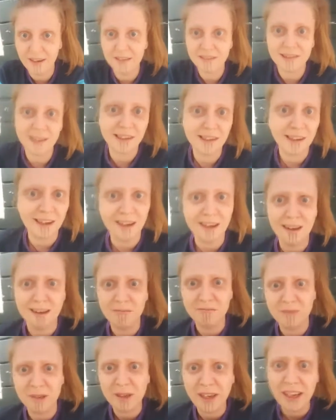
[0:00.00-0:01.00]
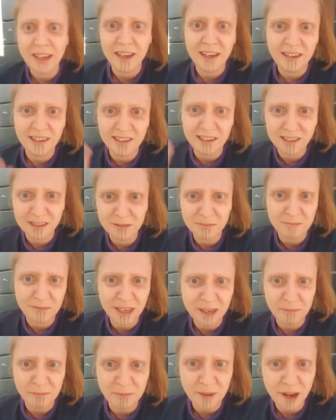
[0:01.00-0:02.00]
It's like, yeah, I'm okay, it's a
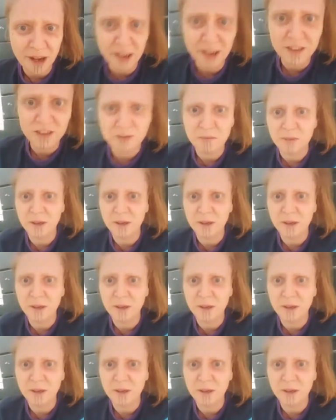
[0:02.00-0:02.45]
bit much,